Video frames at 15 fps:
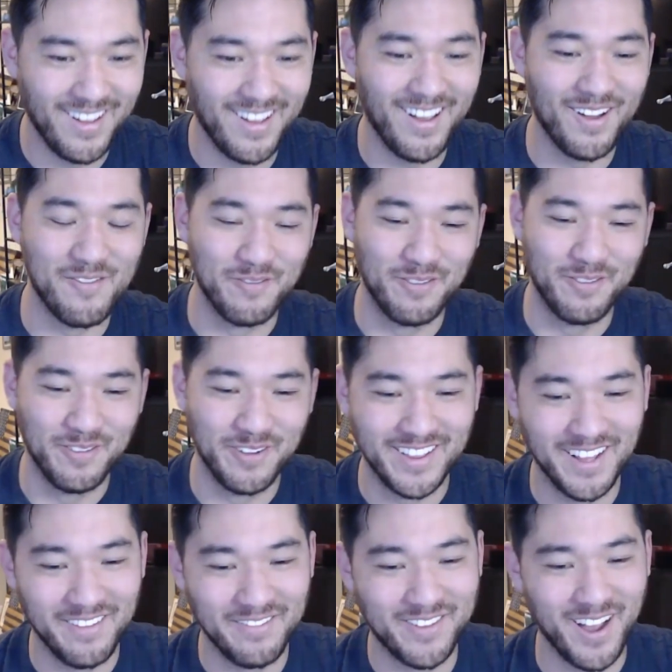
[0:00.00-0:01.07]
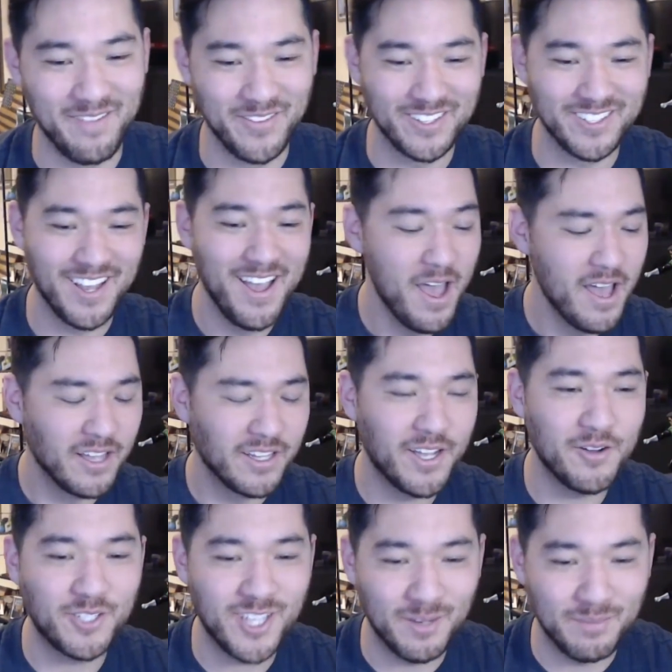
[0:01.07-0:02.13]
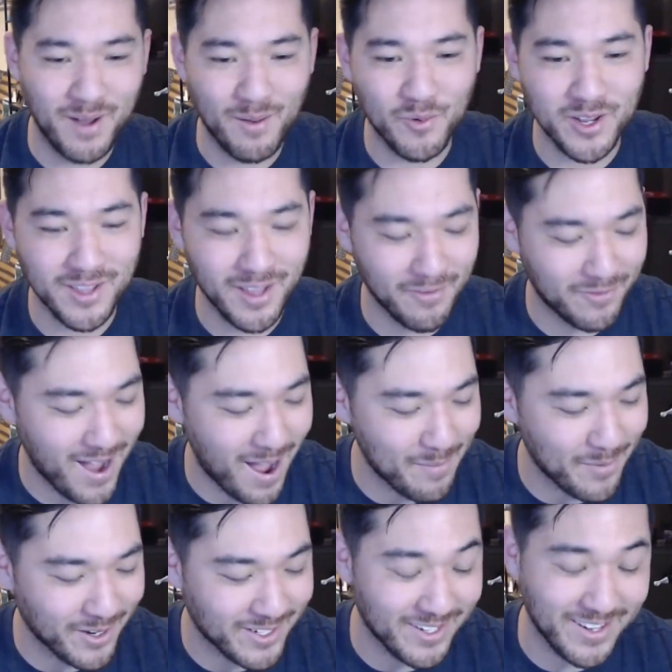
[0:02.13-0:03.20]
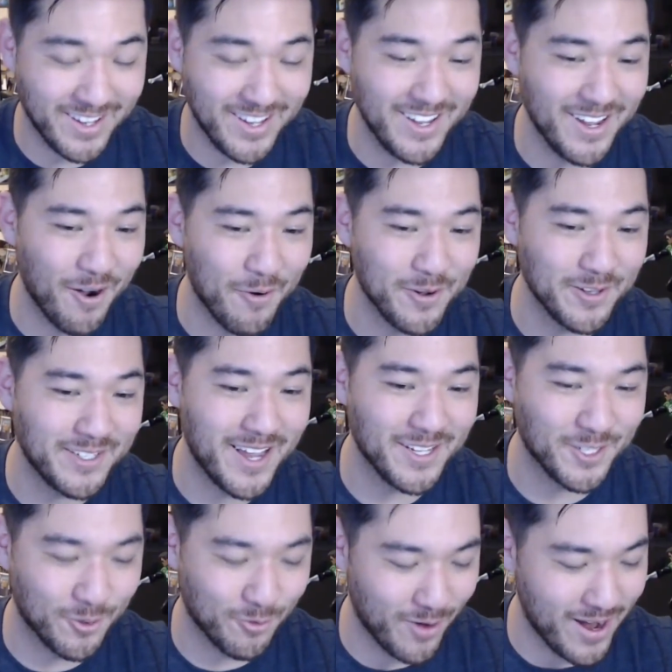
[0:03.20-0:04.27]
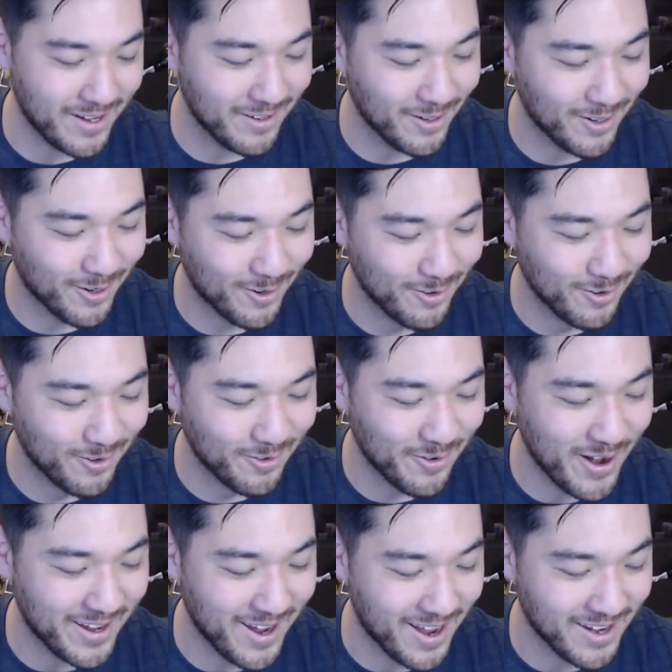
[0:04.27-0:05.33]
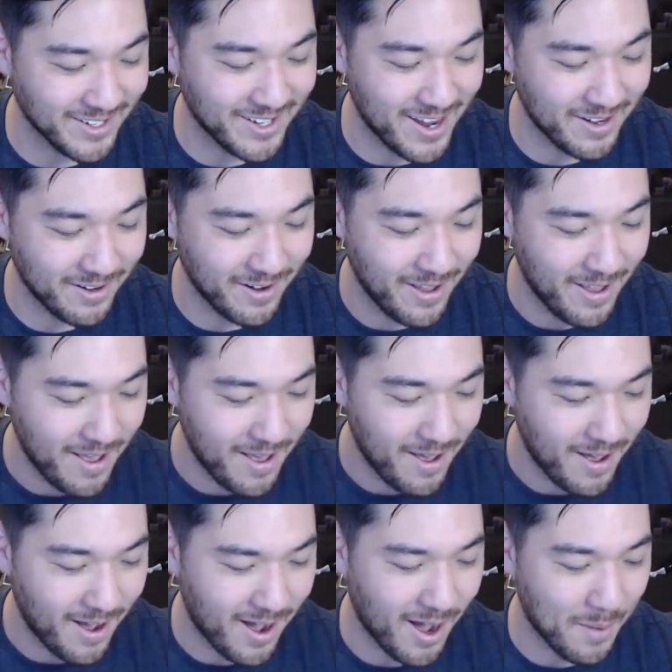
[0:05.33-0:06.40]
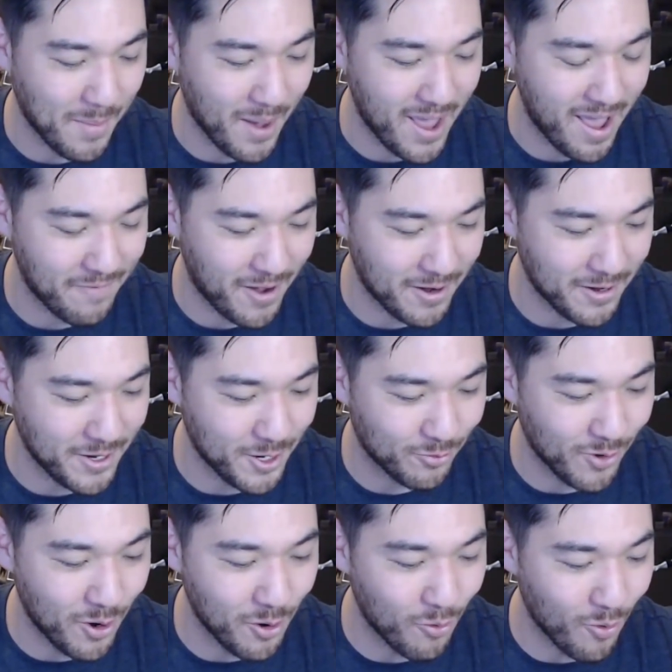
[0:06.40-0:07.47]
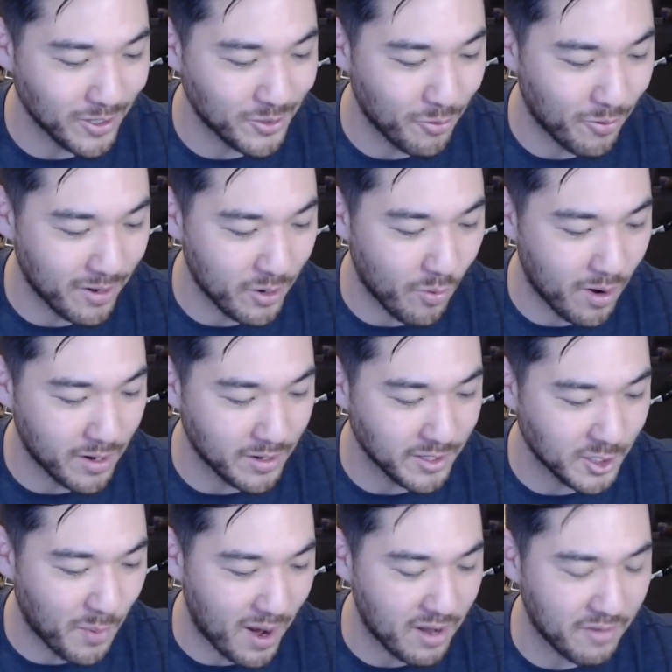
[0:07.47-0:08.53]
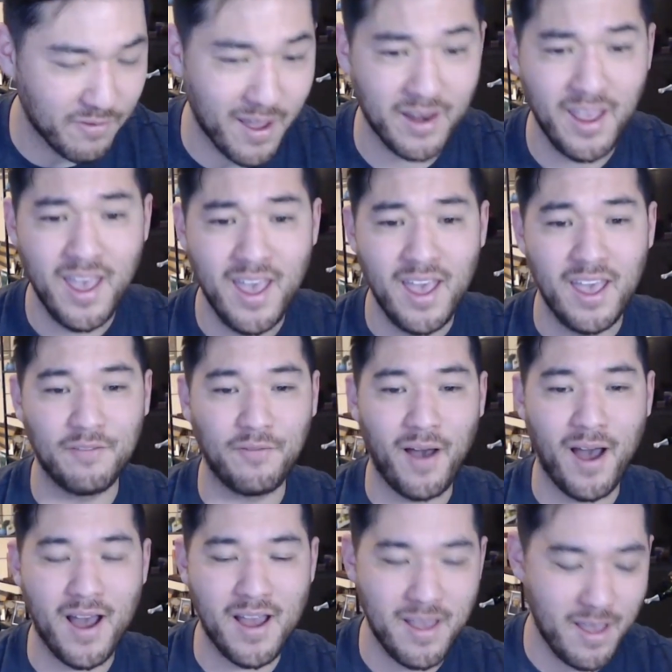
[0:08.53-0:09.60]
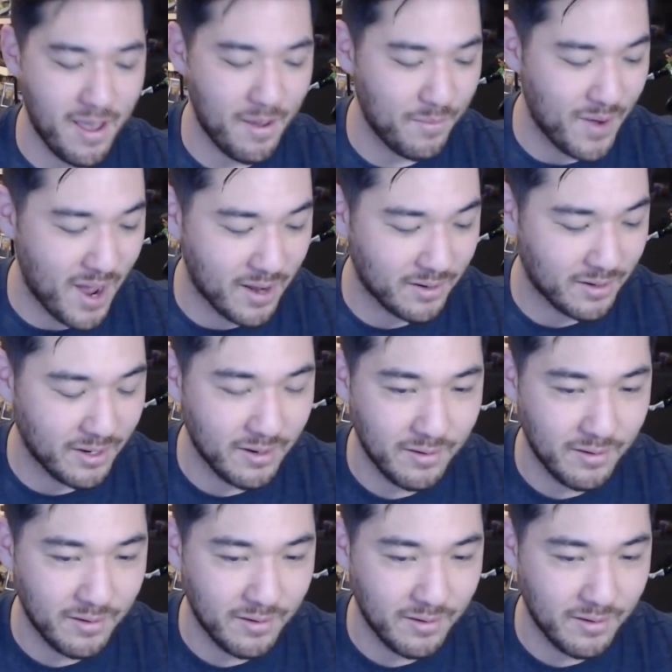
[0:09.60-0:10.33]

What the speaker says: We Love Comics. Go sub up We Love Comics. He always has great content. I have on here Rogue 121, Spidey Fan. If I am not